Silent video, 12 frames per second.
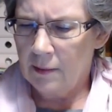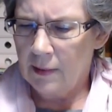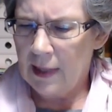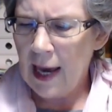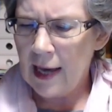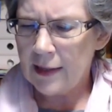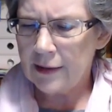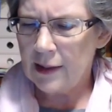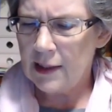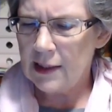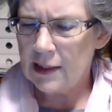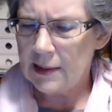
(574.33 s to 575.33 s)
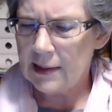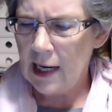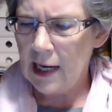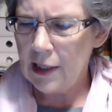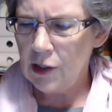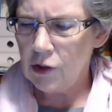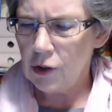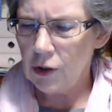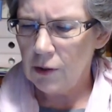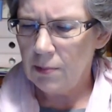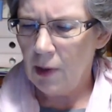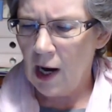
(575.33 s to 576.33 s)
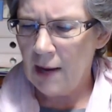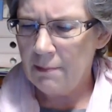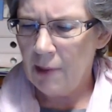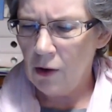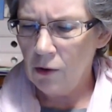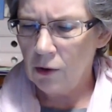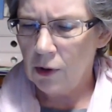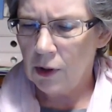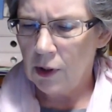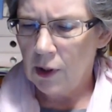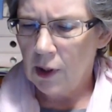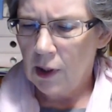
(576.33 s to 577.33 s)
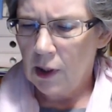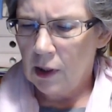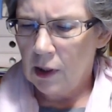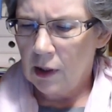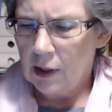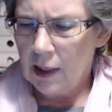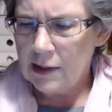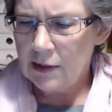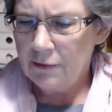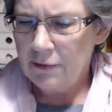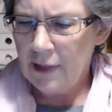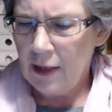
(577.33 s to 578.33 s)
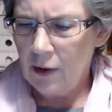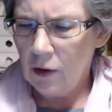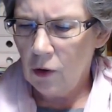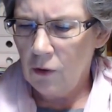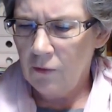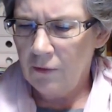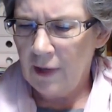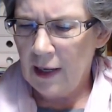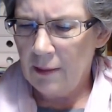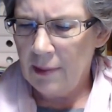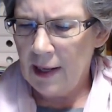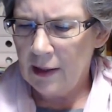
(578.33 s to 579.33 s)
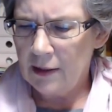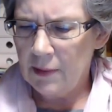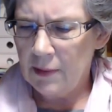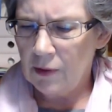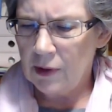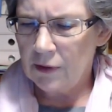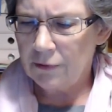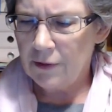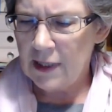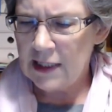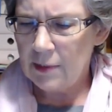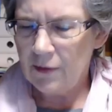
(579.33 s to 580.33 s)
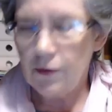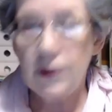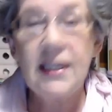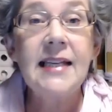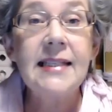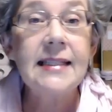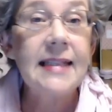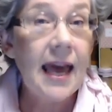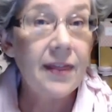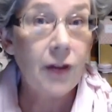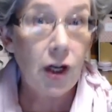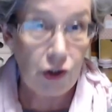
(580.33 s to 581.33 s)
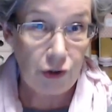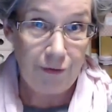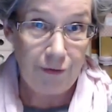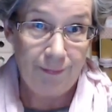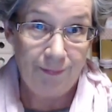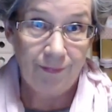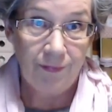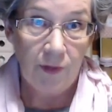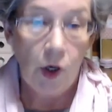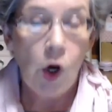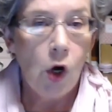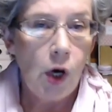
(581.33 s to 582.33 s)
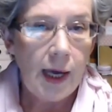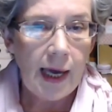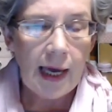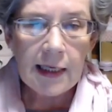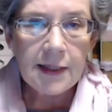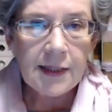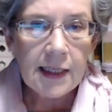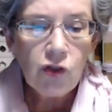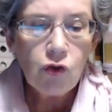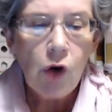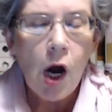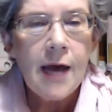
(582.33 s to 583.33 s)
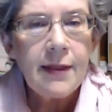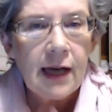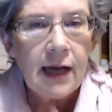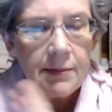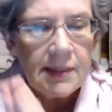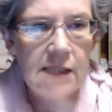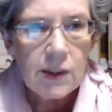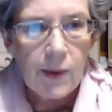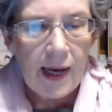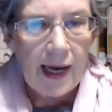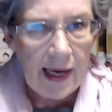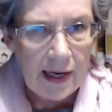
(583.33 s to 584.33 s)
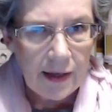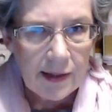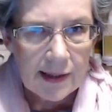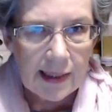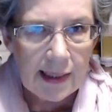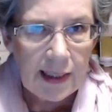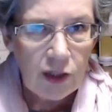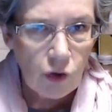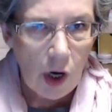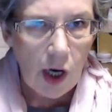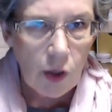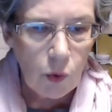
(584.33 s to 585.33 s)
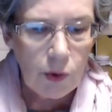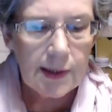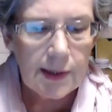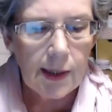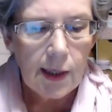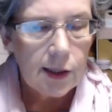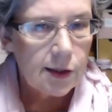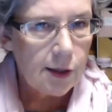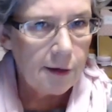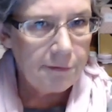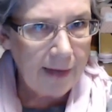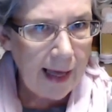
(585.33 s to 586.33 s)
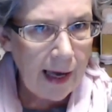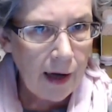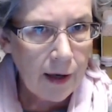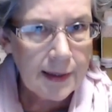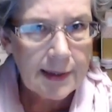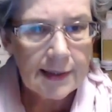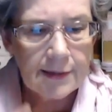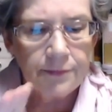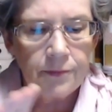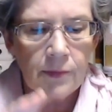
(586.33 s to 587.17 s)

Kath is starting to buy bulk custard flour, corn flour, powdered milk in the freezer before. Yes, Kath, I do. Anything dry that comes into our house, any dry goods, so flours